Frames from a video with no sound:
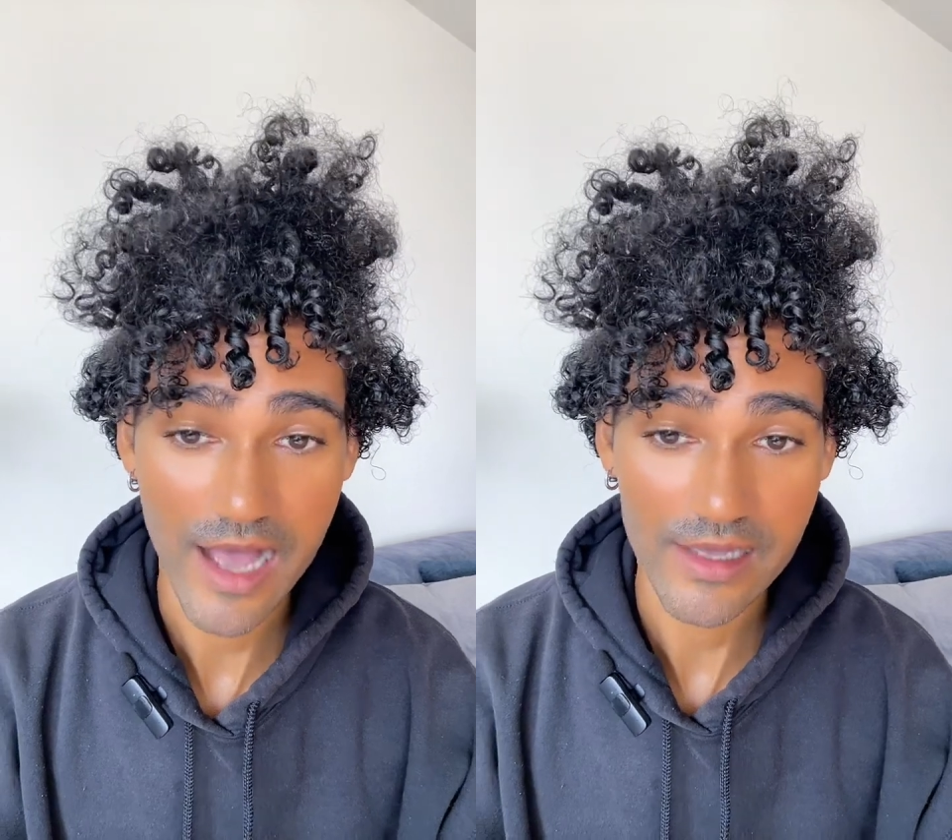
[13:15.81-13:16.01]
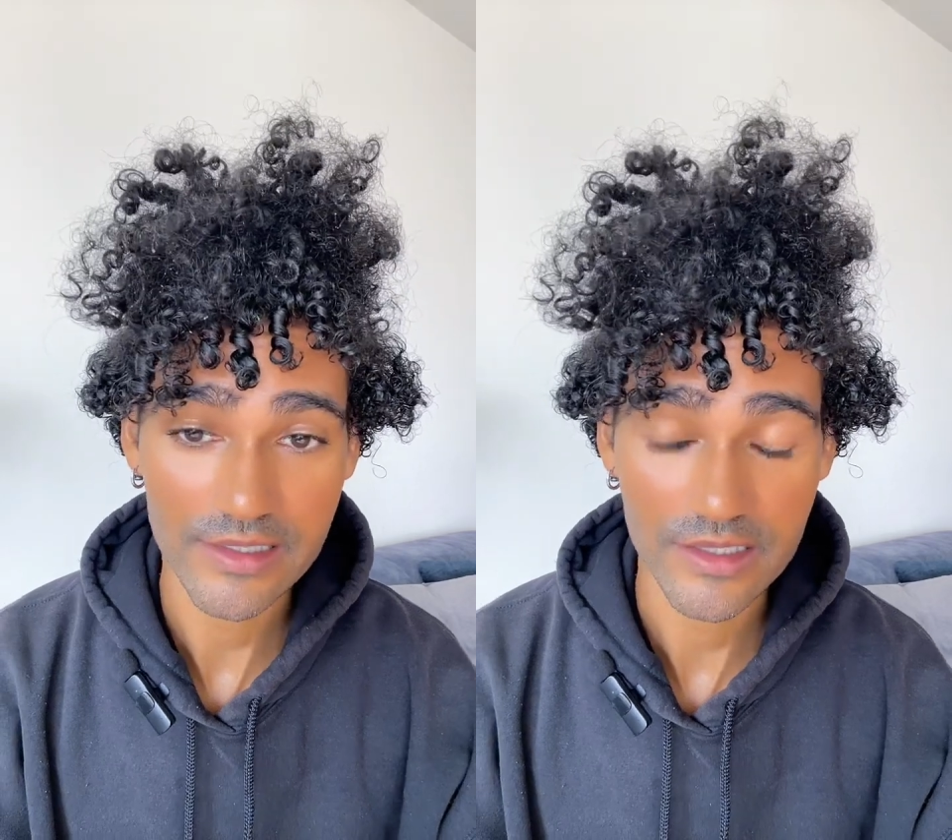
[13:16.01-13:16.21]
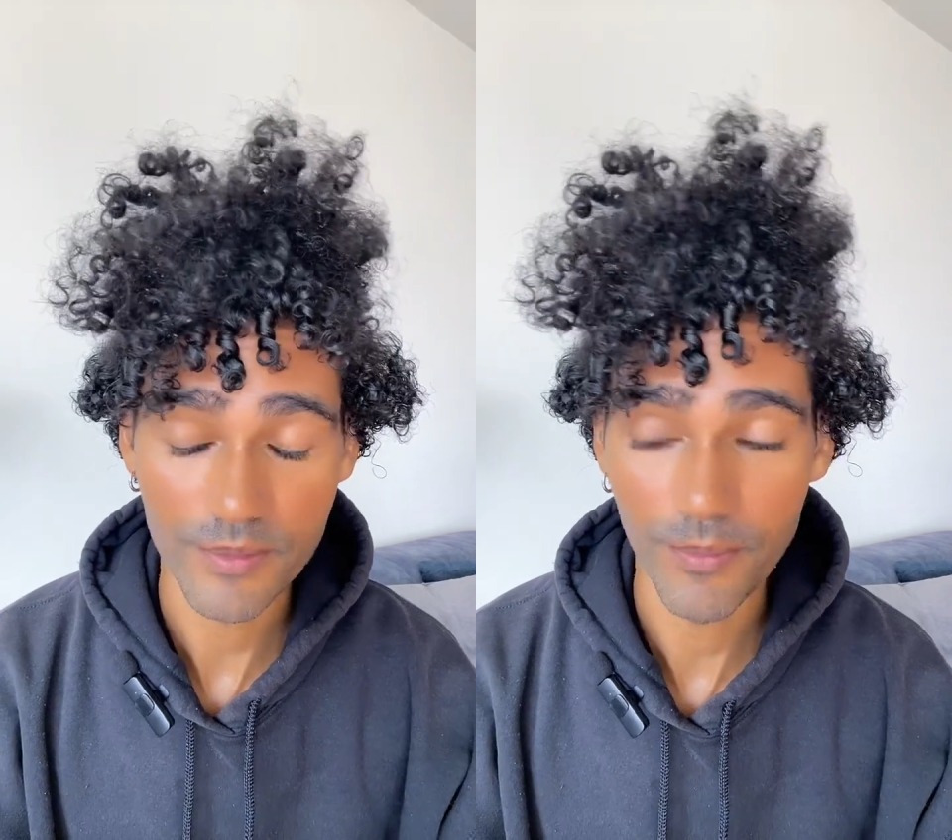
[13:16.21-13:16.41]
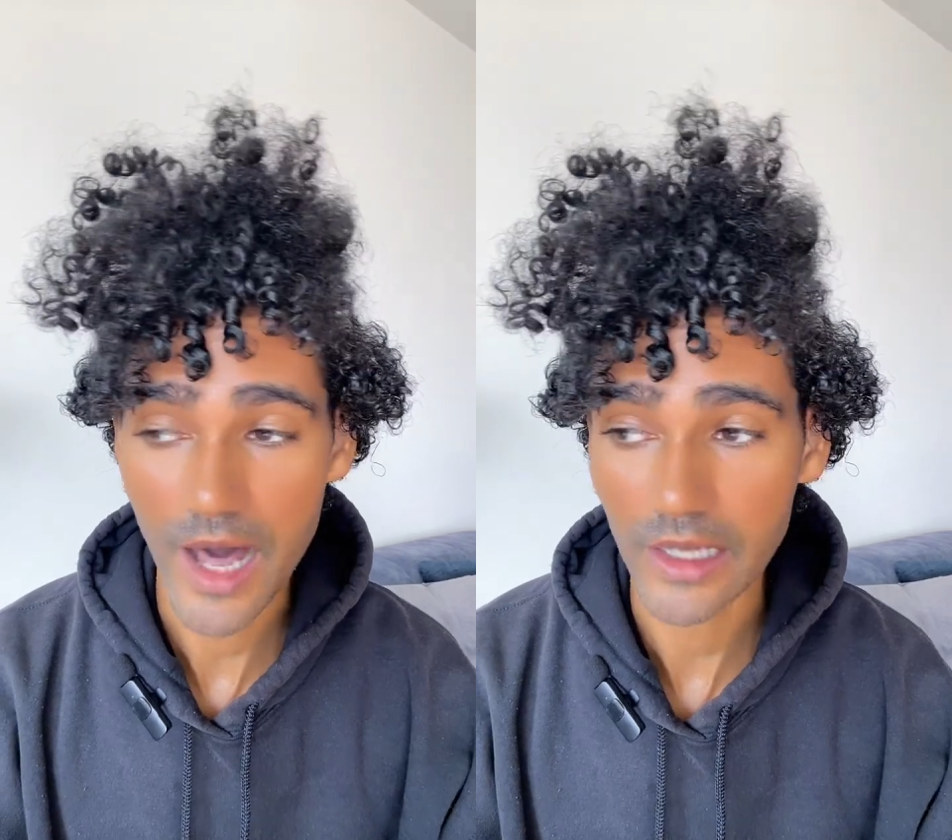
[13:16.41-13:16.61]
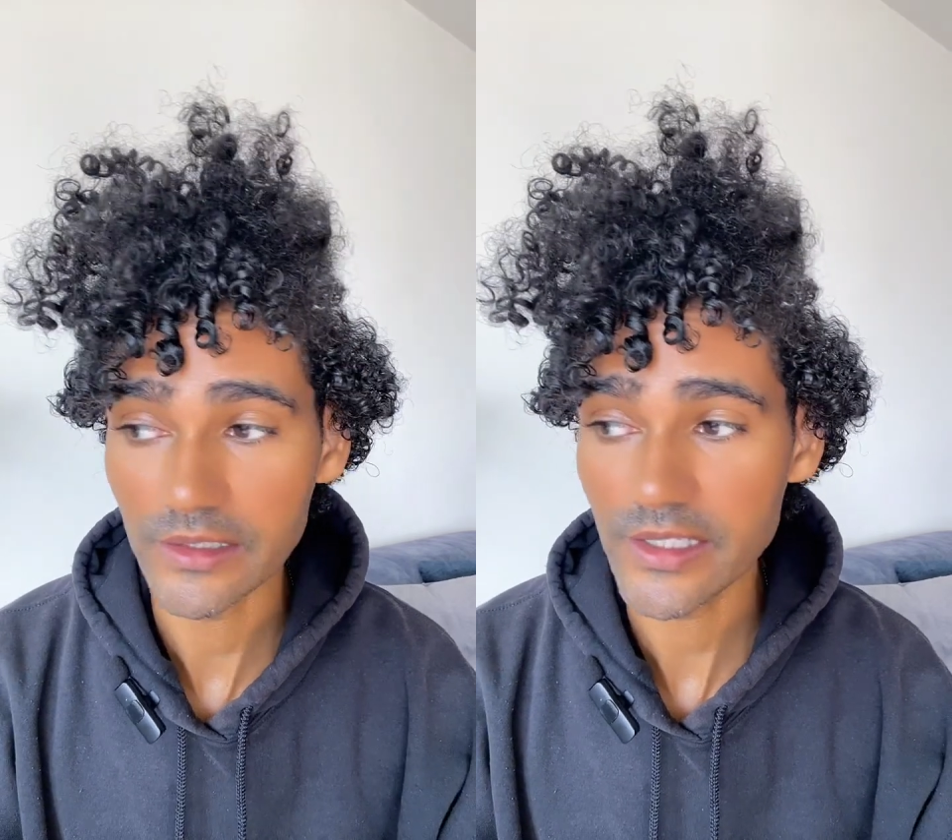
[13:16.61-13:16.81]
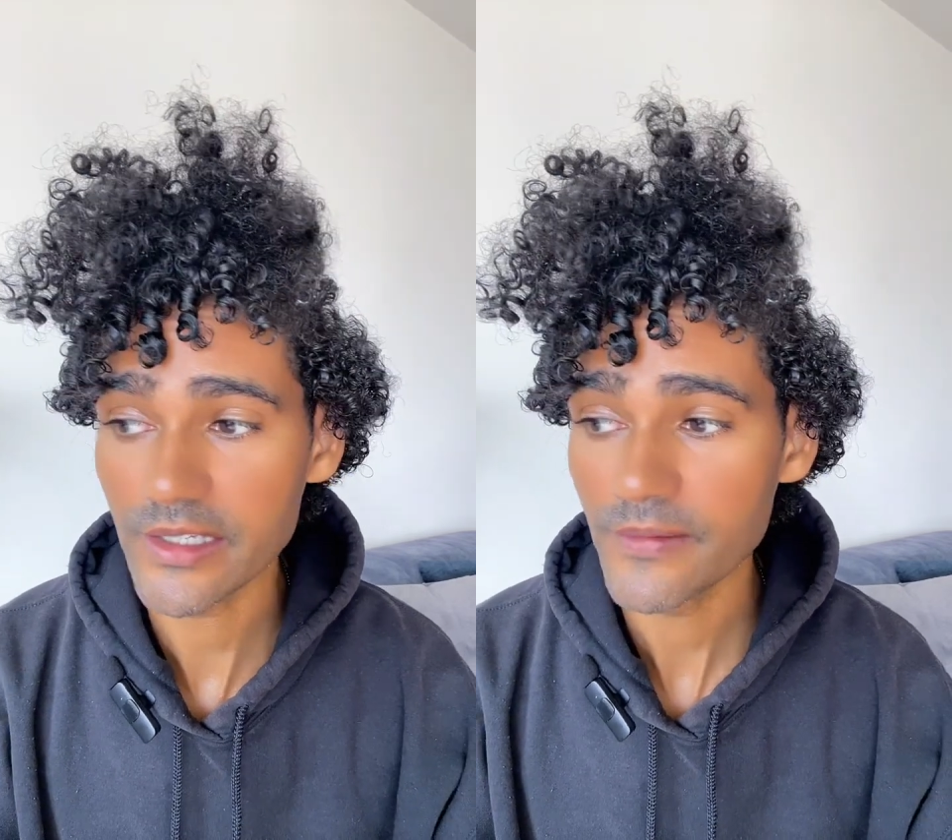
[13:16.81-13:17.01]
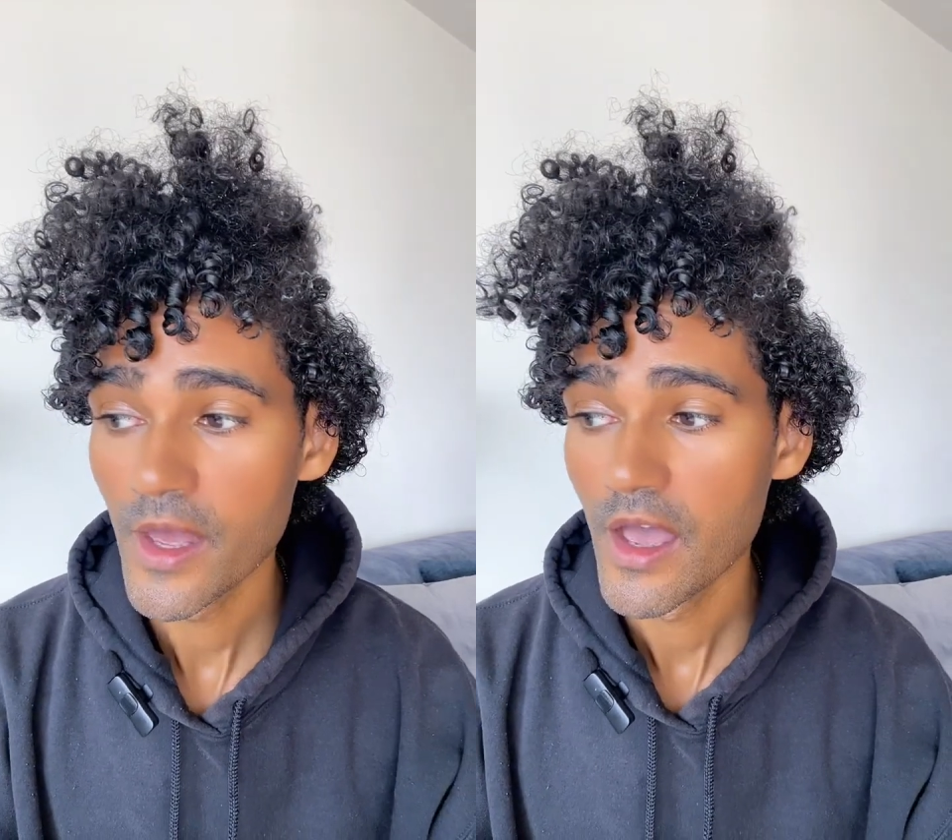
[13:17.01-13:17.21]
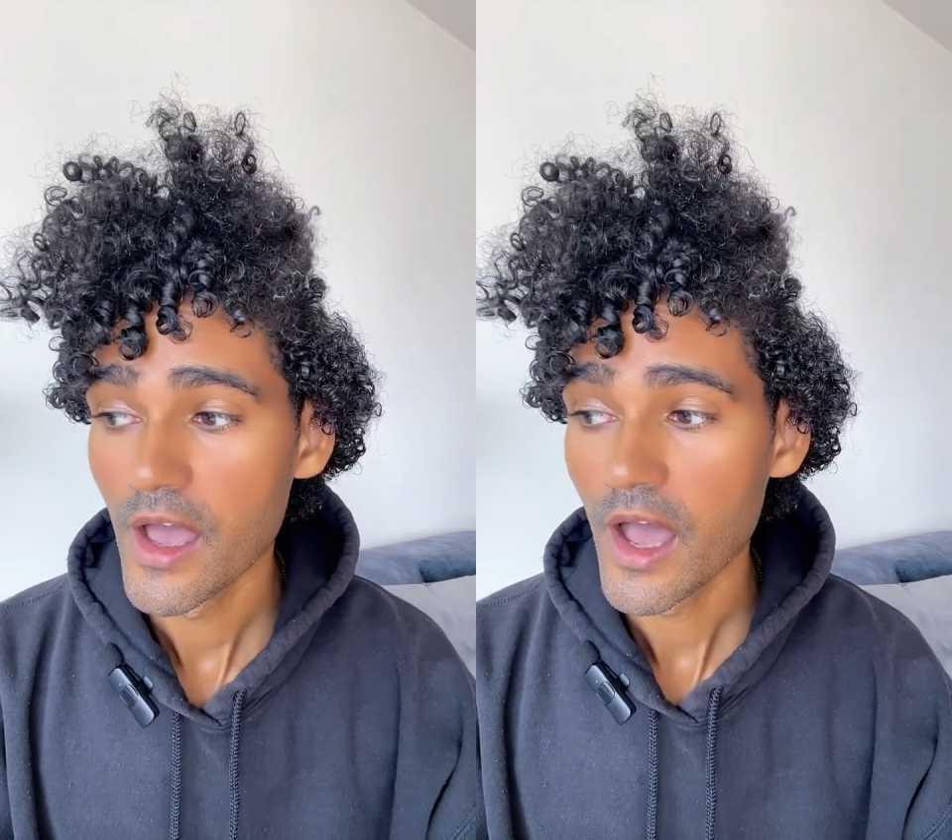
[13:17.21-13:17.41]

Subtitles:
got into modeling,